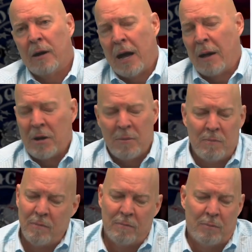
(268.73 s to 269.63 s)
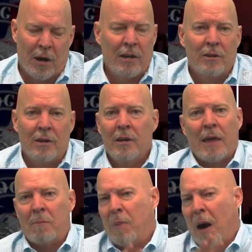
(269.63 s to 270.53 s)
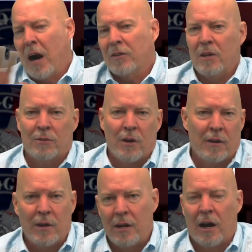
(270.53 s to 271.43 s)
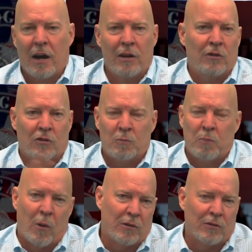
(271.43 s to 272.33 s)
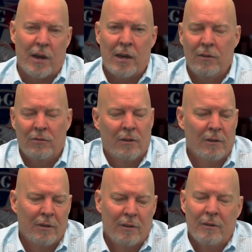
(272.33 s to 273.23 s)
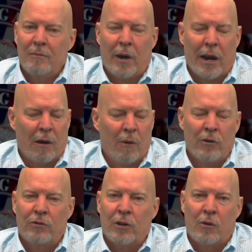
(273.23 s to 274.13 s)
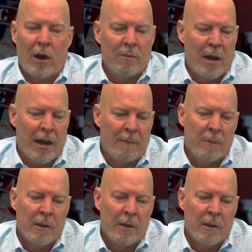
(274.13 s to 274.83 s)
I mean, Buddy's that boxing thing that he does, the sports things. Buddy LaRosa is a great man.